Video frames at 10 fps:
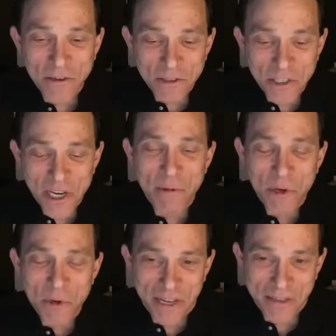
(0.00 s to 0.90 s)
Jim,
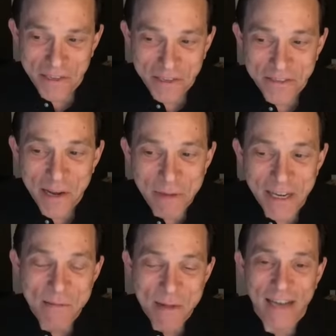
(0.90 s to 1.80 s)
who does this? I mean,
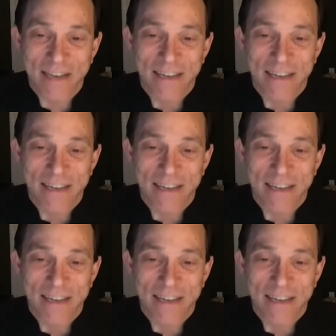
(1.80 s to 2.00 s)
come on.